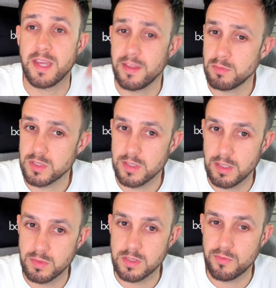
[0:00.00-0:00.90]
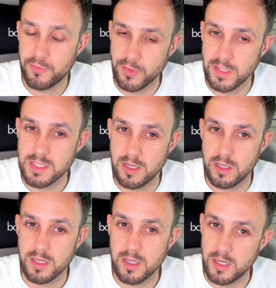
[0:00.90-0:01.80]
was
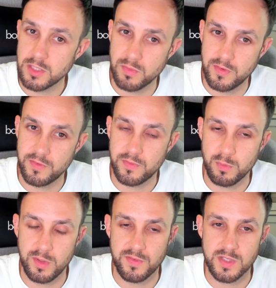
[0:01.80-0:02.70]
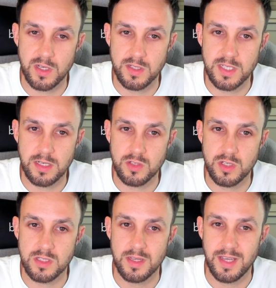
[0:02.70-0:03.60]
3-star cards with signed
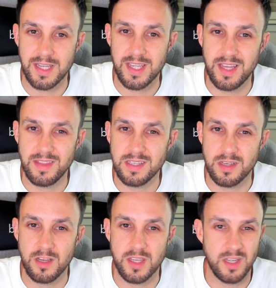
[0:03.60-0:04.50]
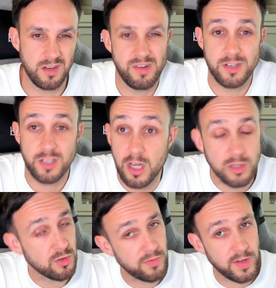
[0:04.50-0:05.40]
signatures. Again, these are looking at around
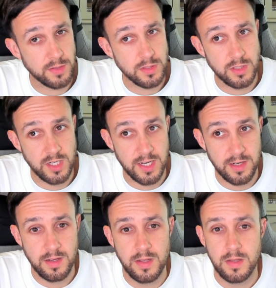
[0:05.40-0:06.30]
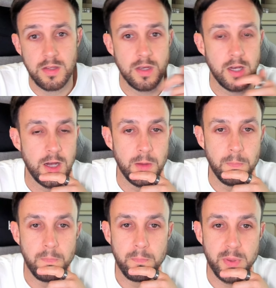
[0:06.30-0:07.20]
100,000 yen
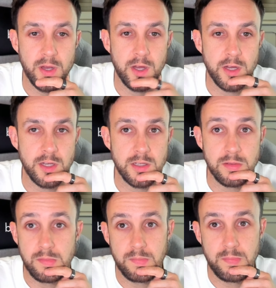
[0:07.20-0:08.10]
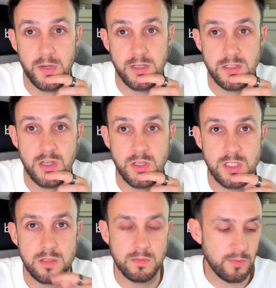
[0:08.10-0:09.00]
per
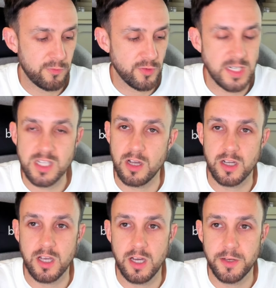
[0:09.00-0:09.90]
signed 3-star card,